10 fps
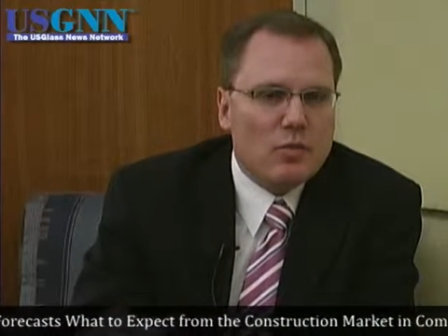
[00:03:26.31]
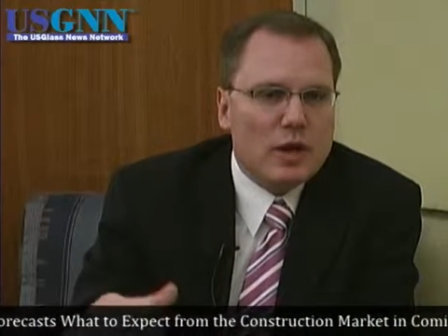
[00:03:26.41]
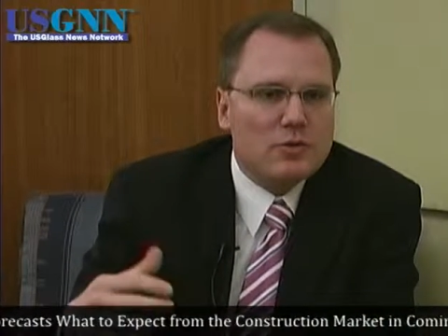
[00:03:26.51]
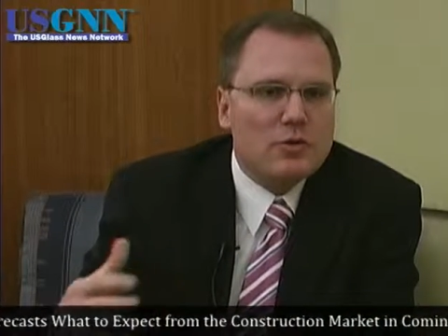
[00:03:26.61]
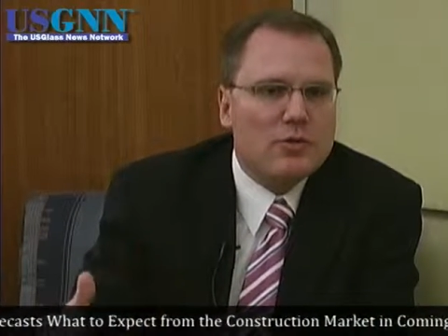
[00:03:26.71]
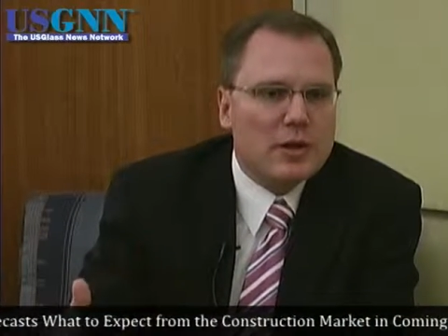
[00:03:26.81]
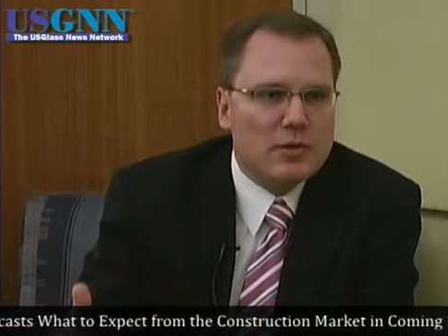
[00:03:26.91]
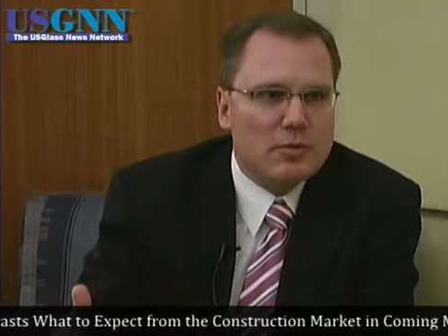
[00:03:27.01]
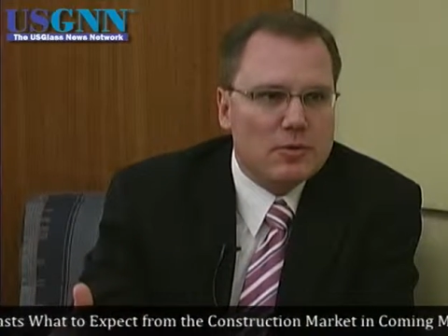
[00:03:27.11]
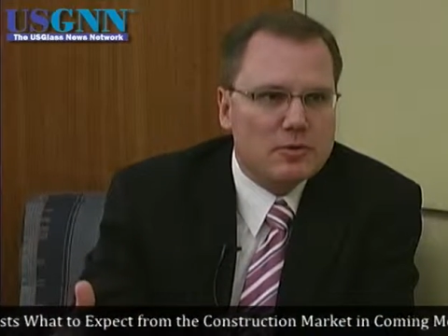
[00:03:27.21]
retrofitting
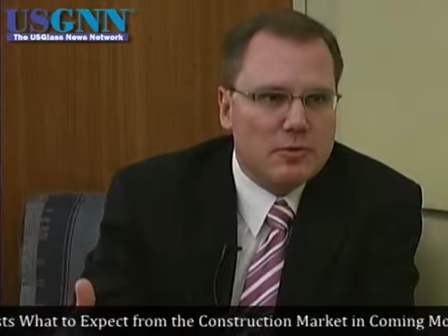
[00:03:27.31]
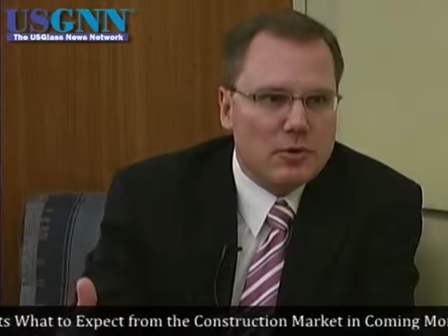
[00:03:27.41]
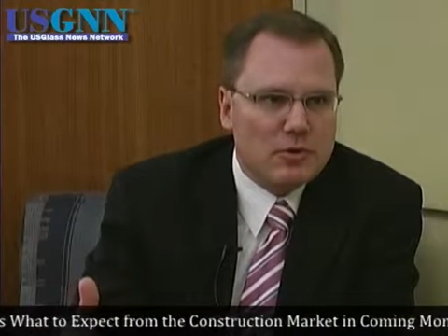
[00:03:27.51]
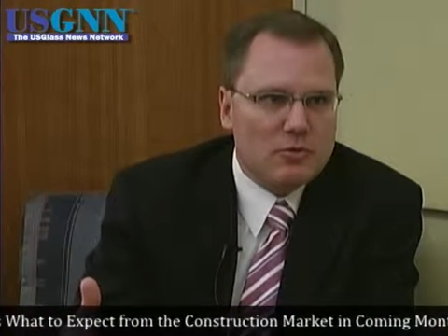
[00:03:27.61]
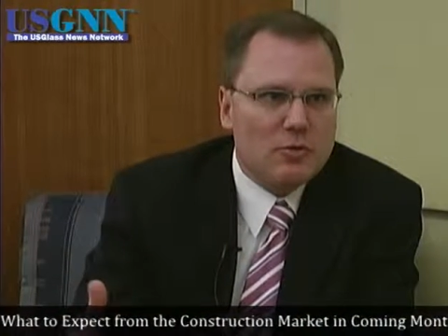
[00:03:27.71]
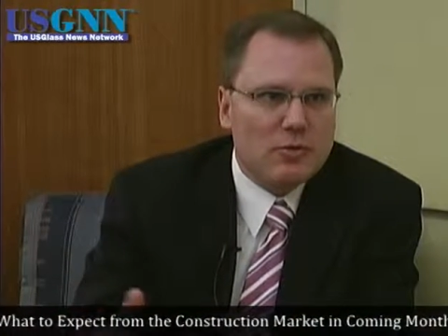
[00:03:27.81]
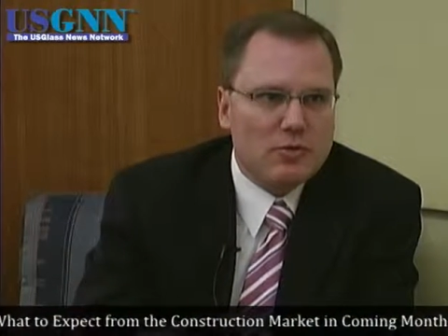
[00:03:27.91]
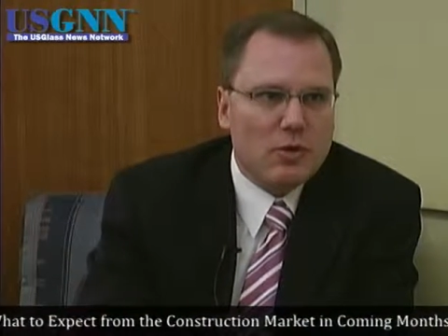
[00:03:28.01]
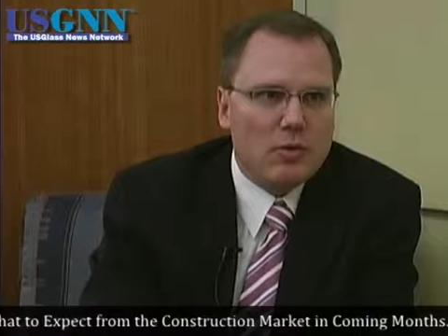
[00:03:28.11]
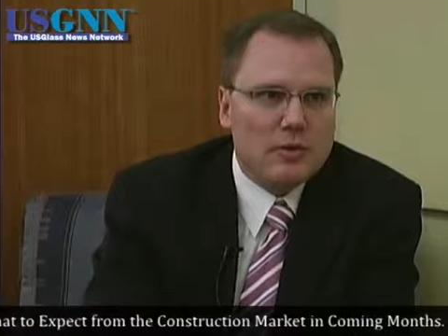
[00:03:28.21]
commercial buildings moving
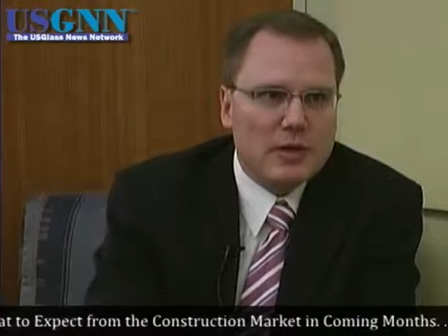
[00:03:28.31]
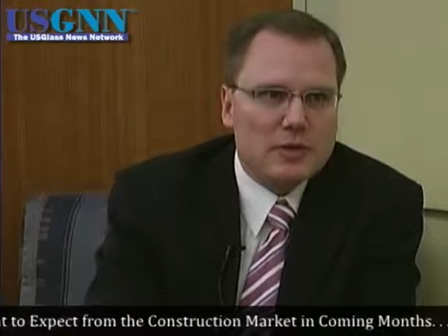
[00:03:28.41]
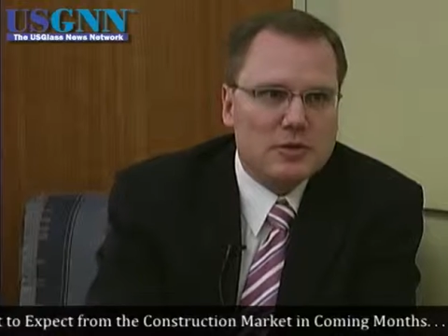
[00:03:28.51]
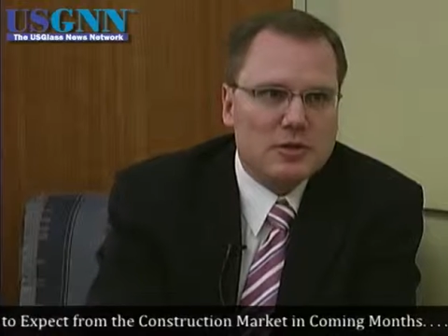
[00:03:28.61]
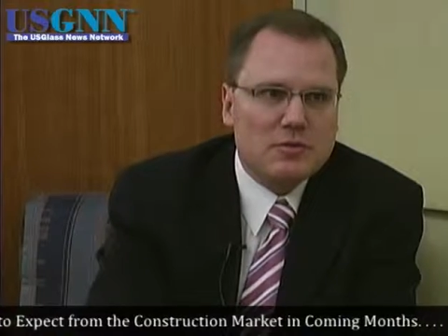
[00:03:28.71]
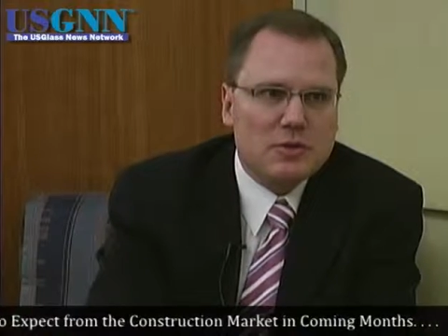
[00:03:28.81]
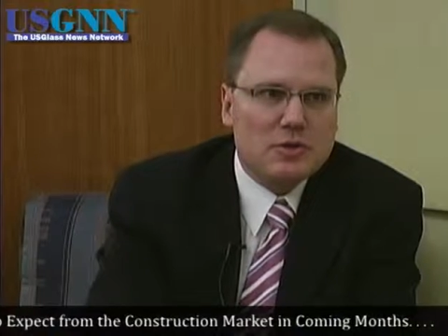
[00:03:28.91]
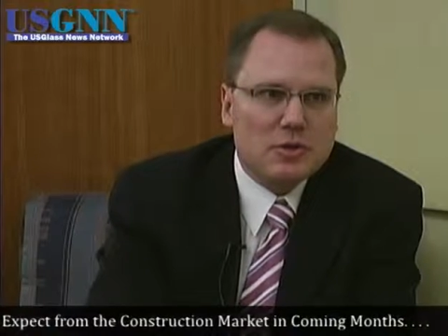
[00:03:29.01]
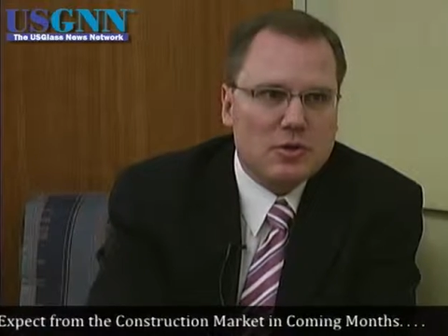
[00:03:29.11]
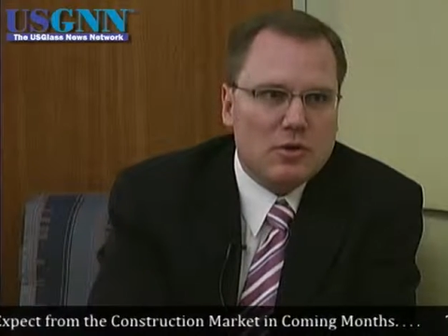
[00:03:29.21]
forward, the Energy
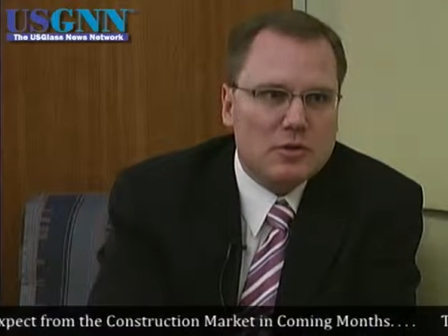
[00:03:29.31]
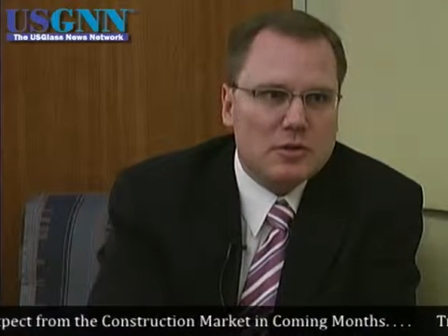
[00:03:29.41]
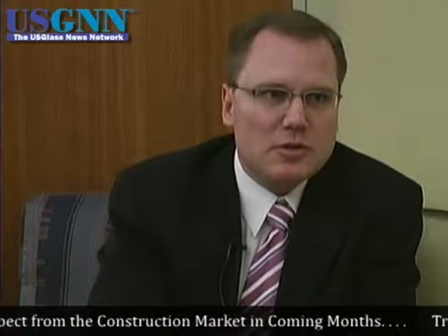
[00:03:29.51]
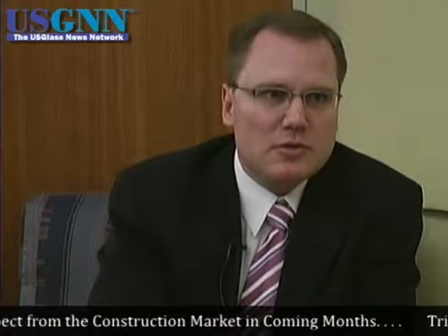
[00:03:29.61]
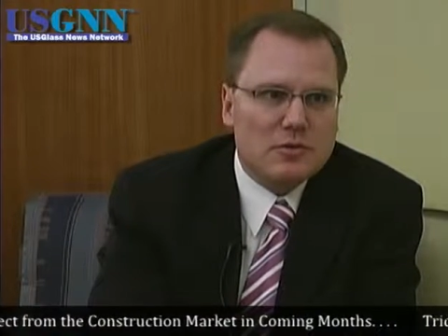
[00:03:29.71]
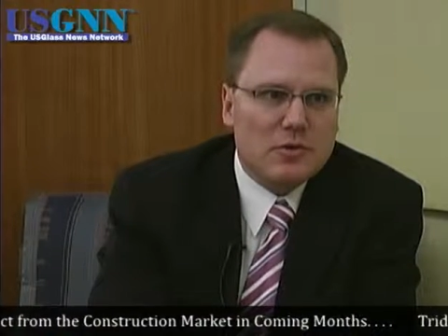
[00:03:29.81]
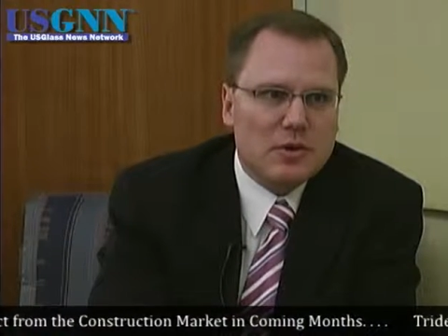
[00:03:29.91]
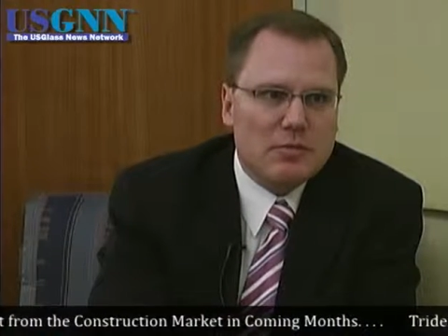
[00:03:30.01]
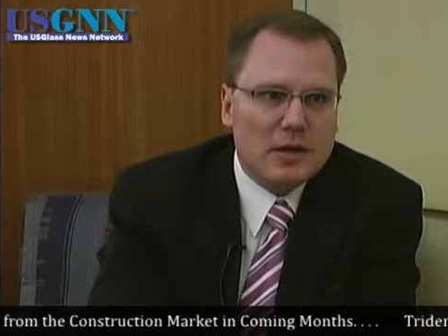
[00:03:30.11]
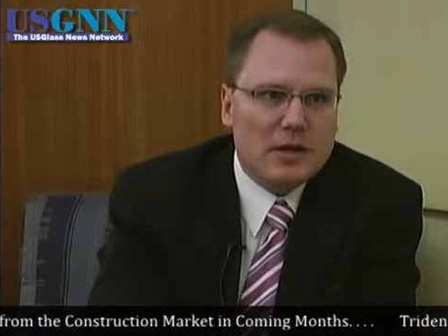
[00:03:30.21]
Future Coalition is
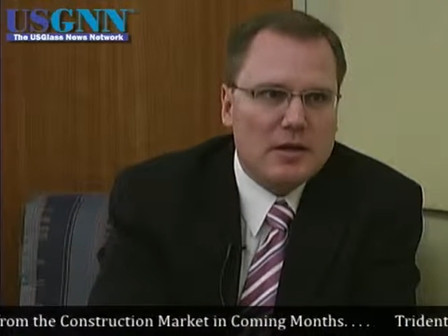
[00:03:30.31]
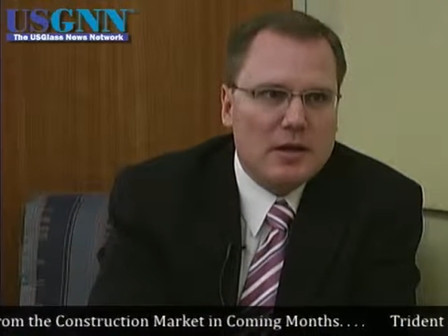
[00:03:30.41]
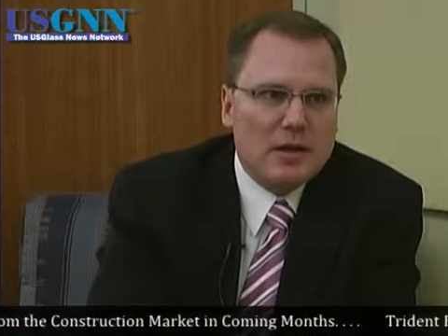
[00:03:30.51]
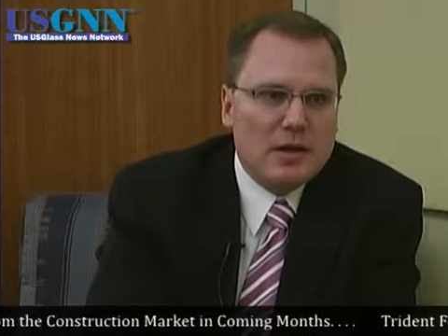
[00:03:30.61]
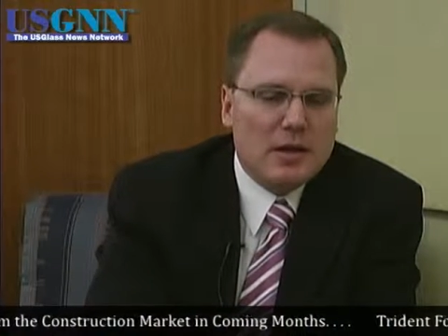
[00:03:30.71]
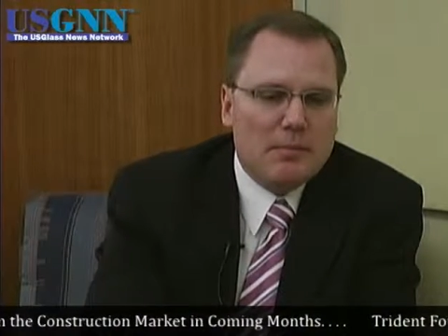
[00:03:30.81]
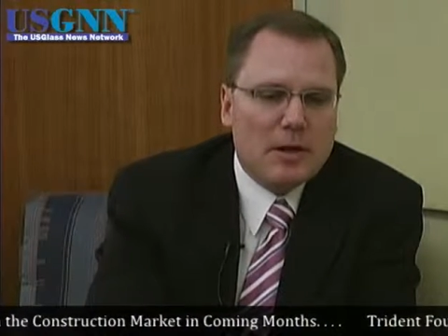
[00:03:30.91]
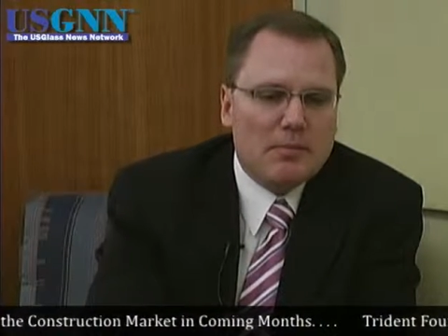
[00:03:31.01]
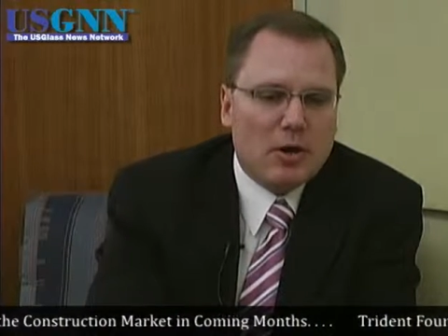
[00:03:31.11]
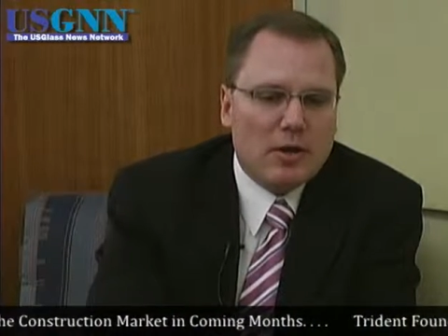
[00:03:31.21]
going to be a
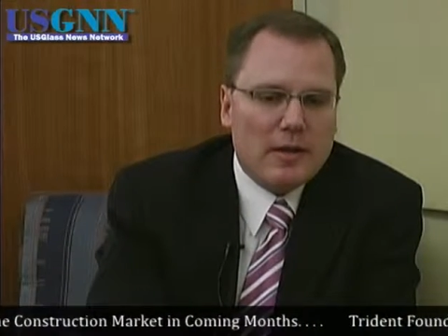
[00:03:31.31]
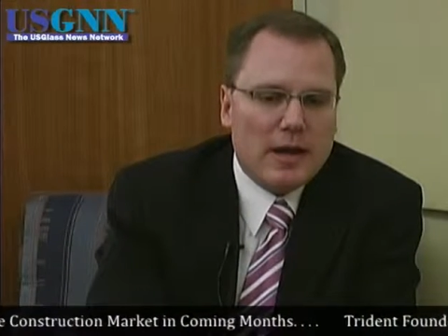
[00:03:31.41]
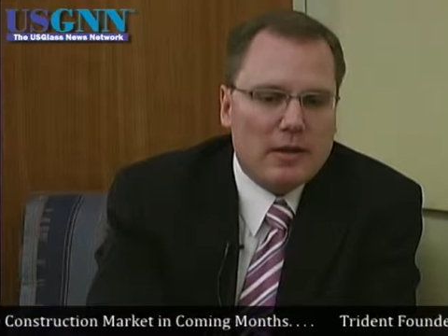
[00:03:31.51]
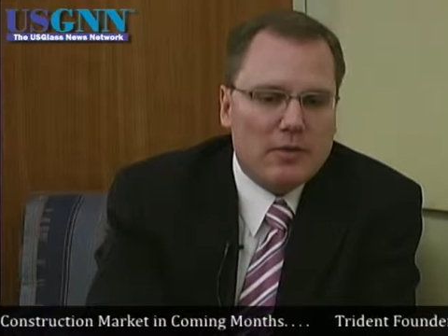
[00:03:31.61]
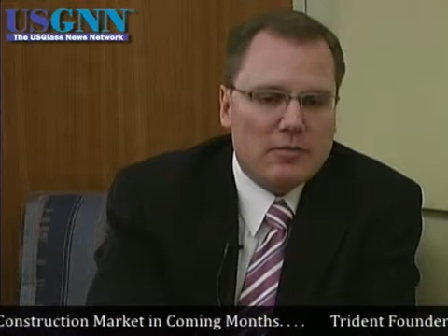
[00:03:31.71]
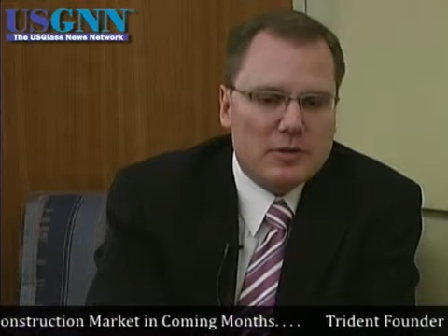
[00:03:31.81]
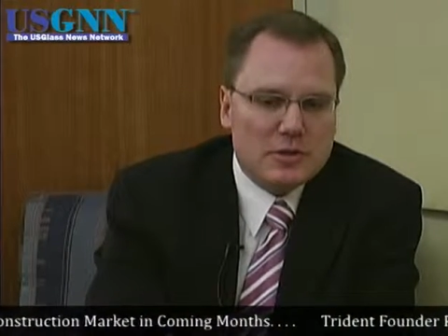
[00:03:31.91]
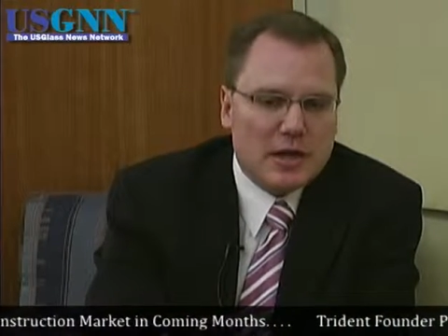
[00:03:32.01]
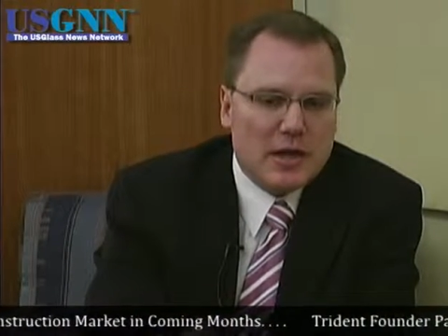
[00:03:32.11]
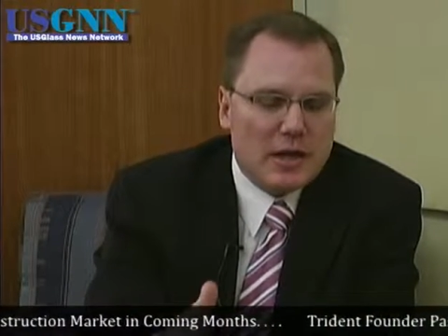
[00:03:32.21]
big part of that, and hopefully
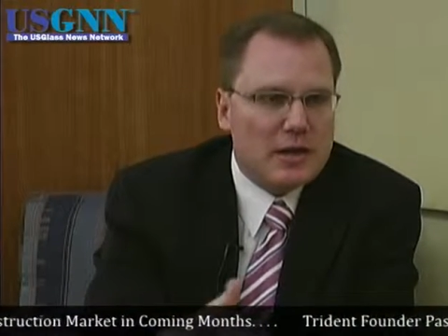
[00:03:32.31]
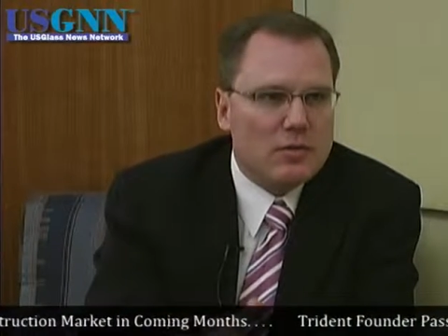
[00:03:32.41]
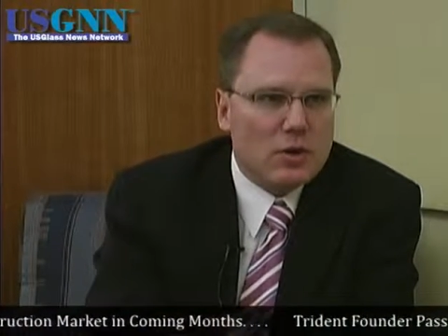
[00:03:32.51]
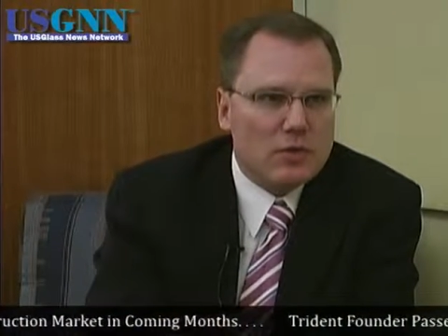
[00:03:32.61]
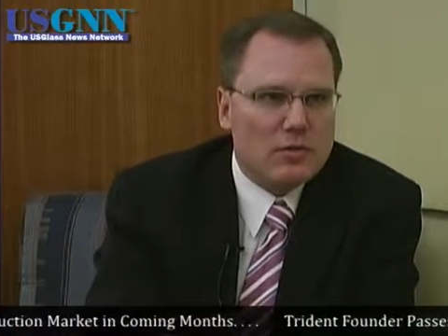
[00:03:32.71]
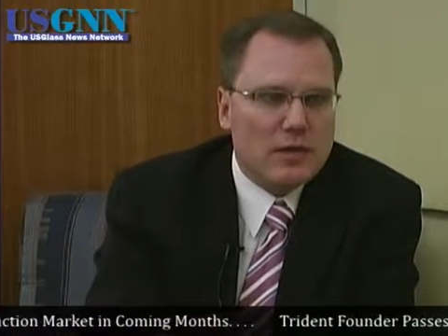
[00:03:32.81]
GANA can work through